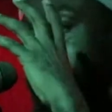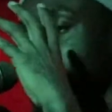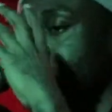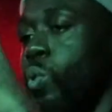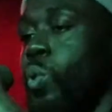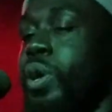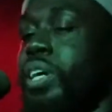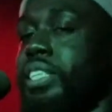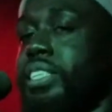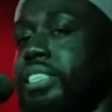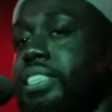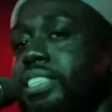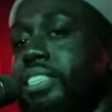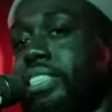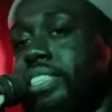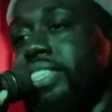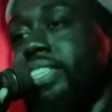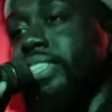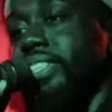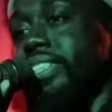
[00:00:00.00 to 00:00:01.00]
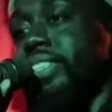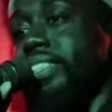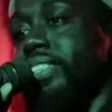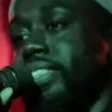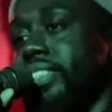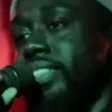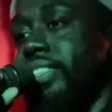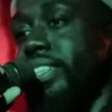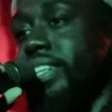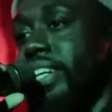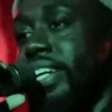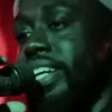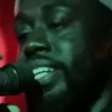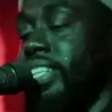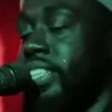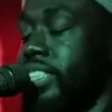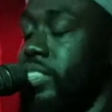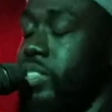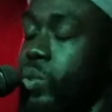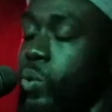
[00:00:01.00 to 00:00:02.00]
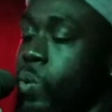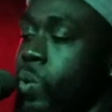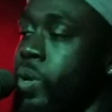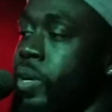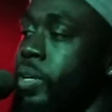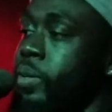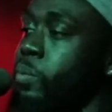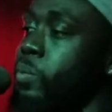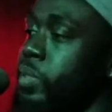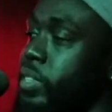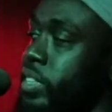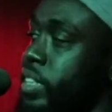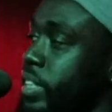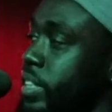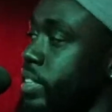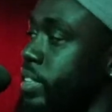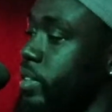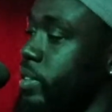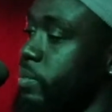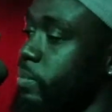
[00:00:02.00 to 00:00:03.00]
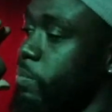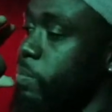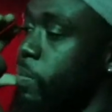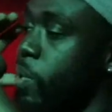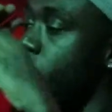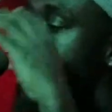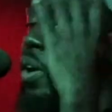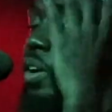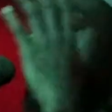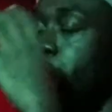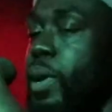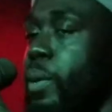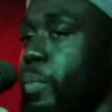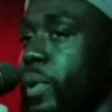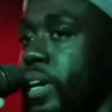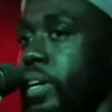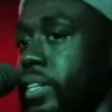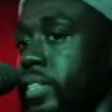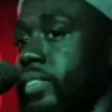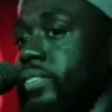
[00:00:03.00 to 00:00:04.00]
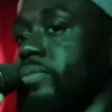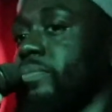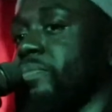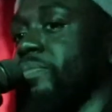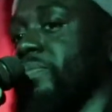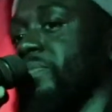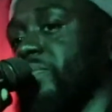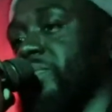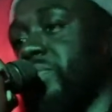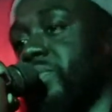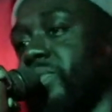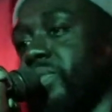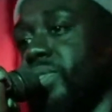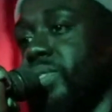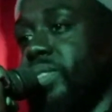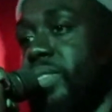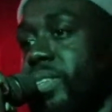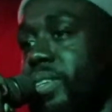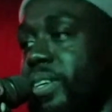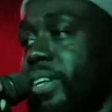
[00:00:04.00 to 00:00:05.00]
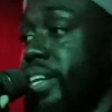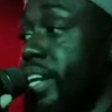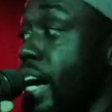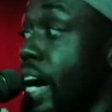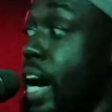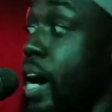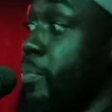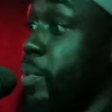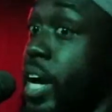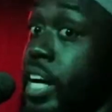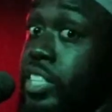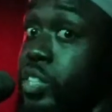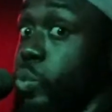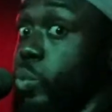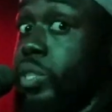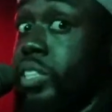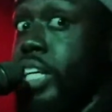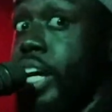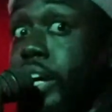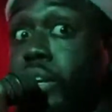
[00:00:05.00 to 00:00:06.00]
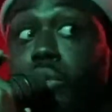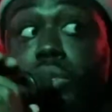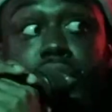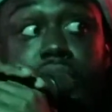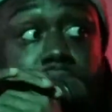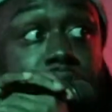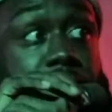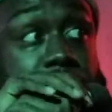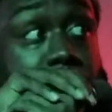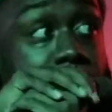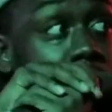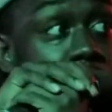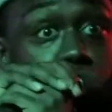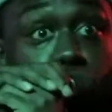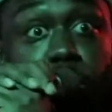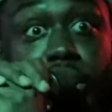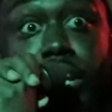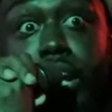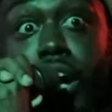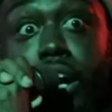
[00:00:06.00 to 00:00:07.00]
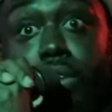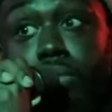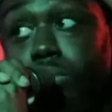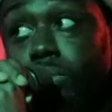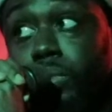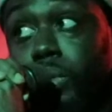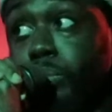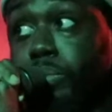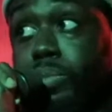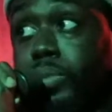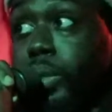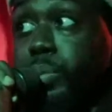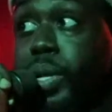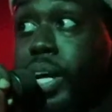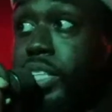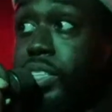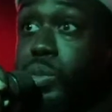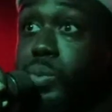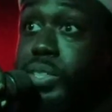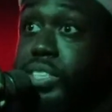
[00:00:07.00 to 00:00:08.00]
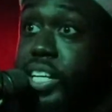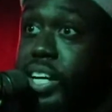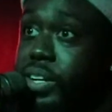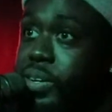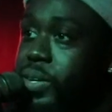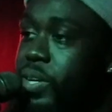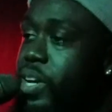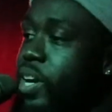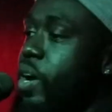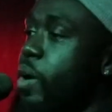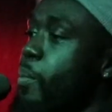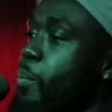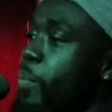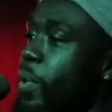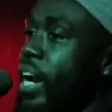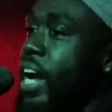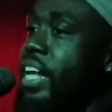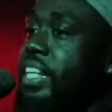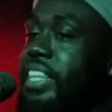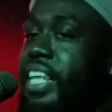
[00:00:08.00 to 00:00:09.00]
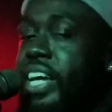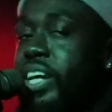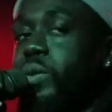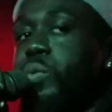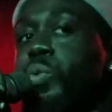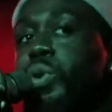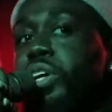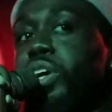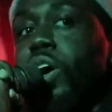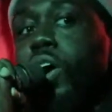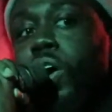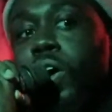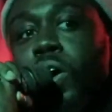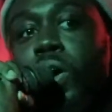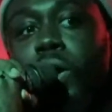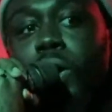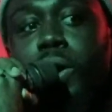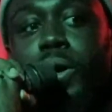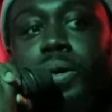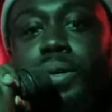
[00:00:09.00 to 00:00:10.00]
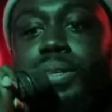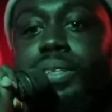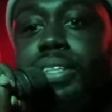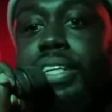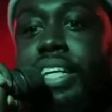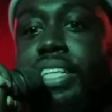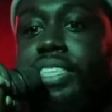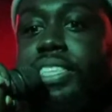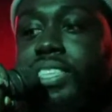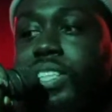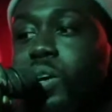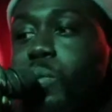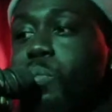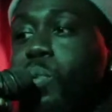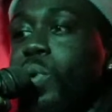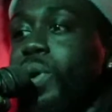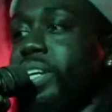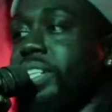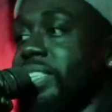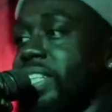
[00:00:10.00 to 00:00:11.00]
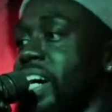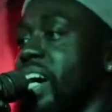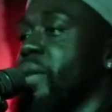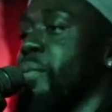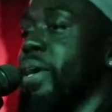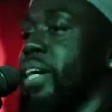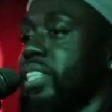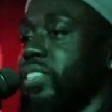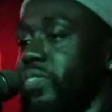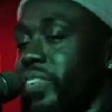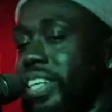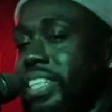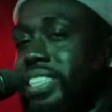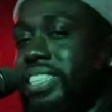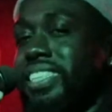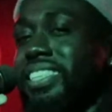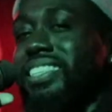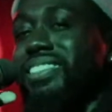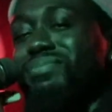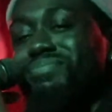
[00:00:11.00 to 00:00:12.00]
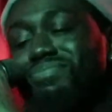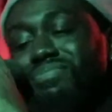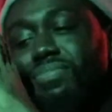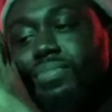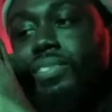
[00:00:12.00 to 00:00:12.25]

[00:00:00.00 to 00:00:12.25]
voice in this story was just part of my mind. Now, I'm not suicidal. Let's get this out the way now. But I think we all, at some point in time, has faced